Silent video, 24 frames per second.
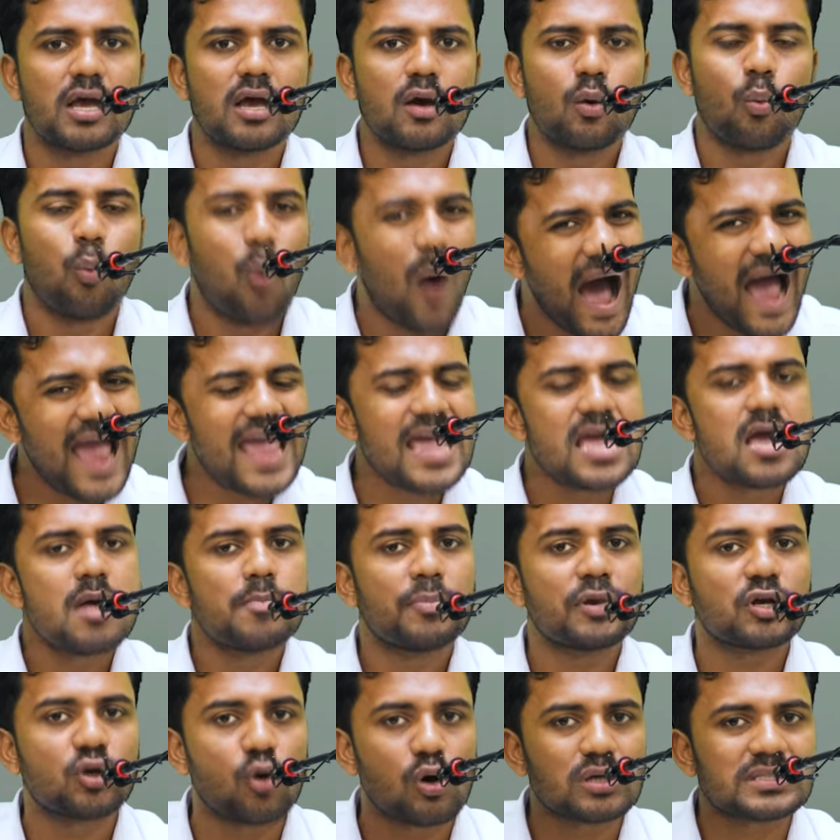Why?
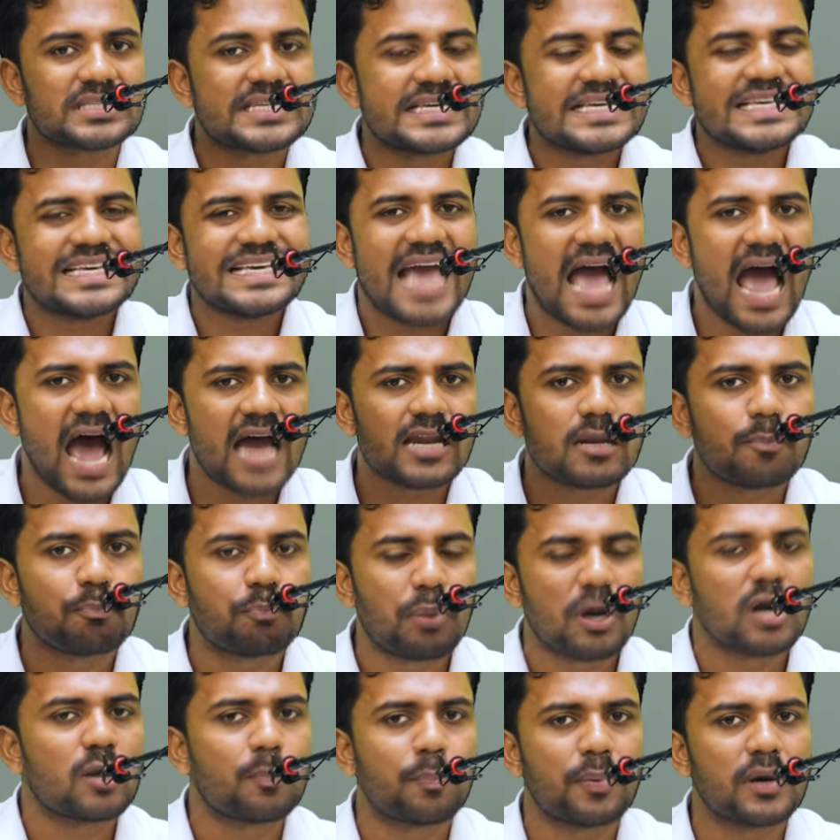Because he had a
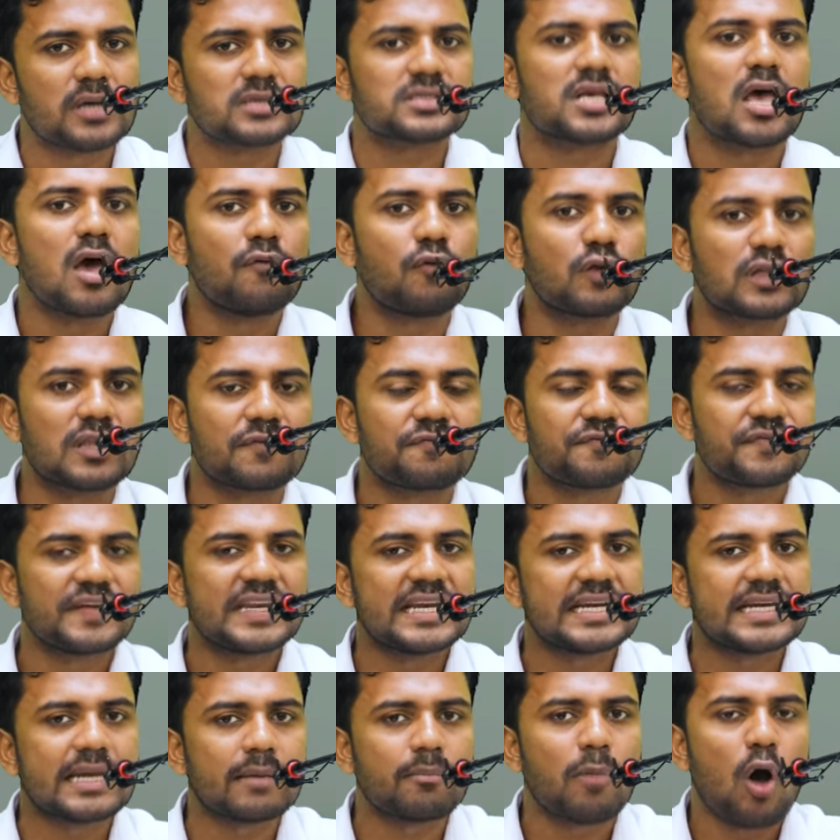purpose for the
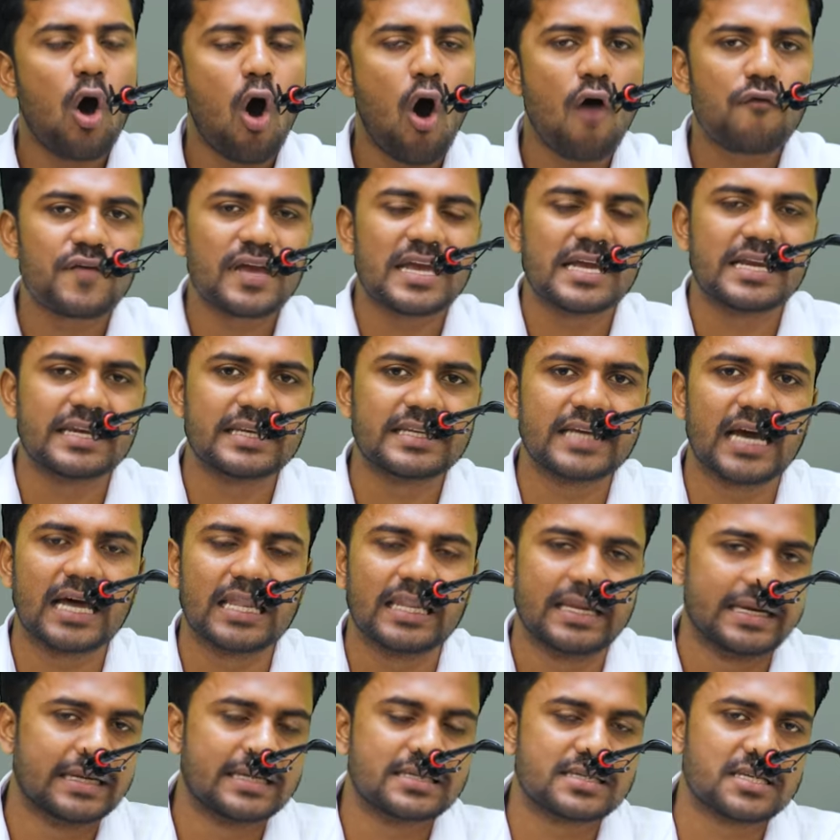freedom of India,
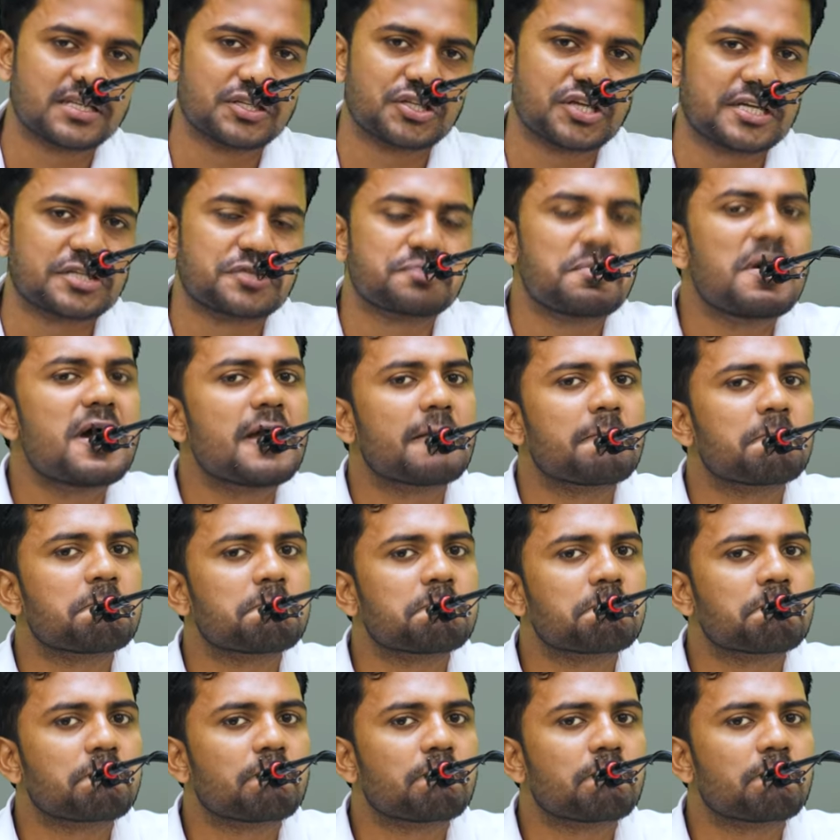ladies and gentlemen.